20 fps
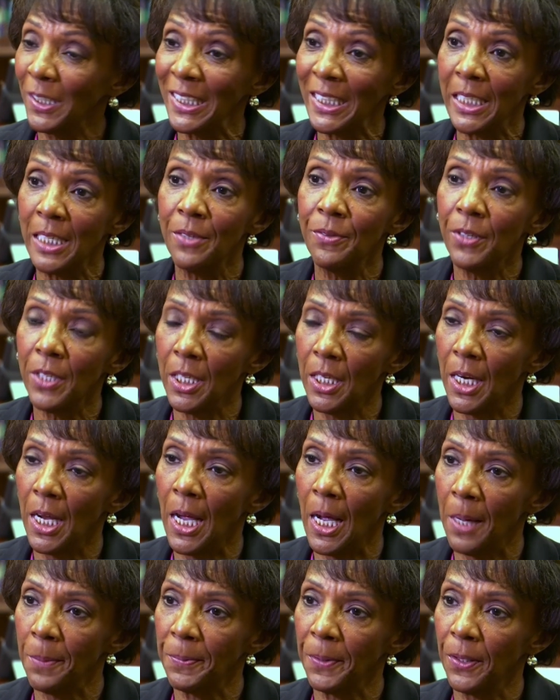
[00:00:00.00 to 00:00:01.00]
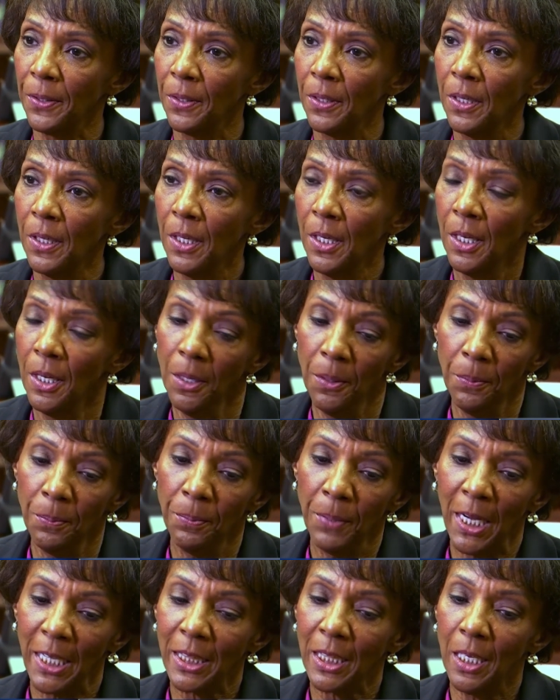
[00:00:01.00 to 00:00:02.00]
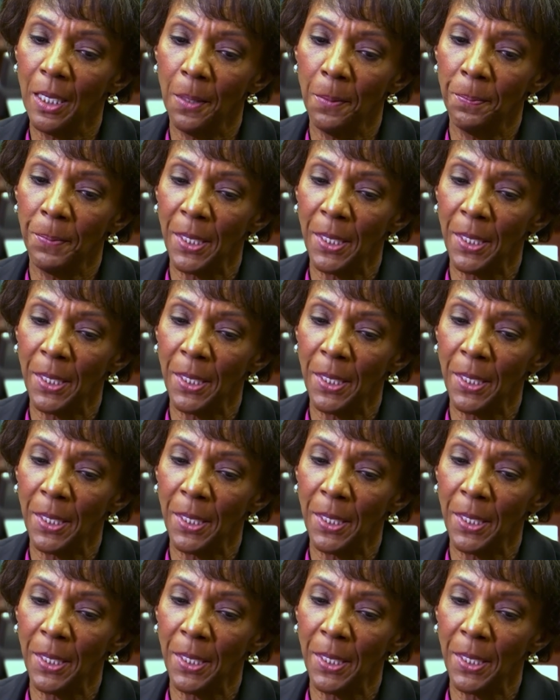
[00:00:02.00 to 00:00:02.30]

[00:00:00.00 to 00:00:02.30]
believe it happened, but